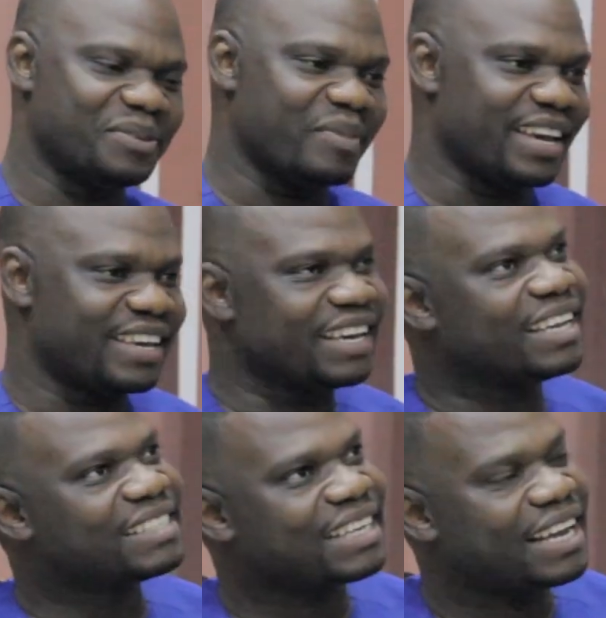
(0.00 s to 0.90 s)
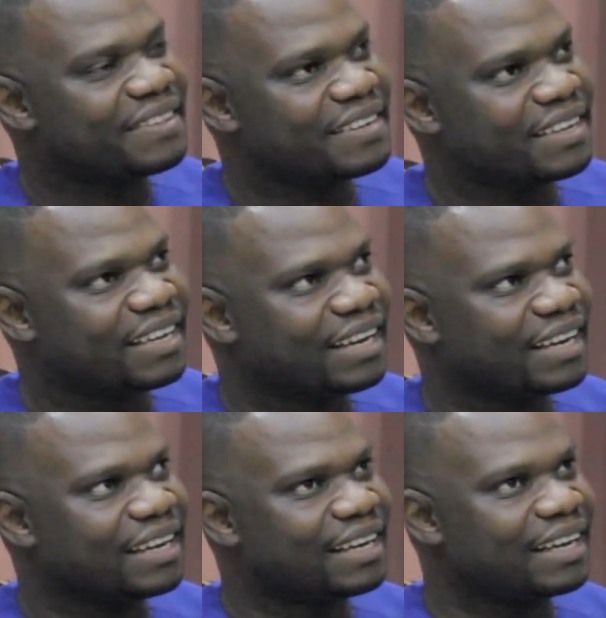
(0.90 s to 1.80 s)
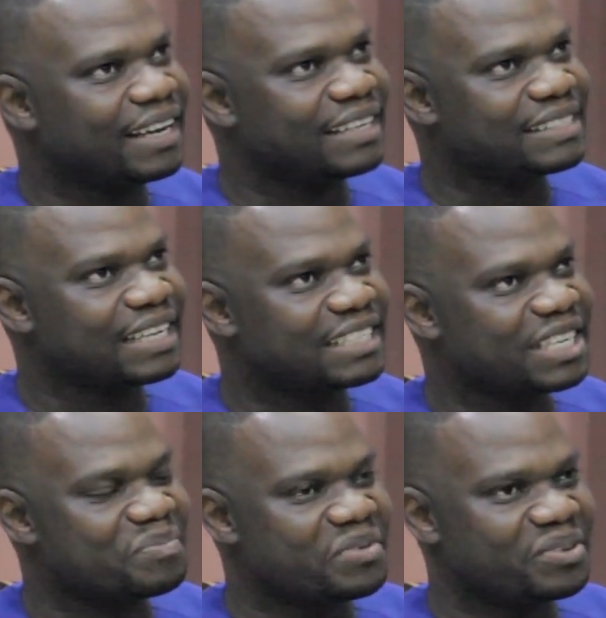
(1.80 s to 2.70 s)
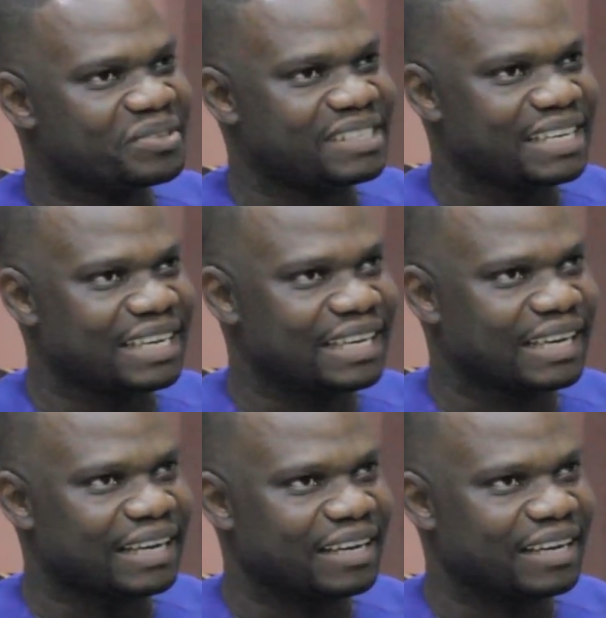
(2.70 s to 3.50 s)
In my case, I think I started music,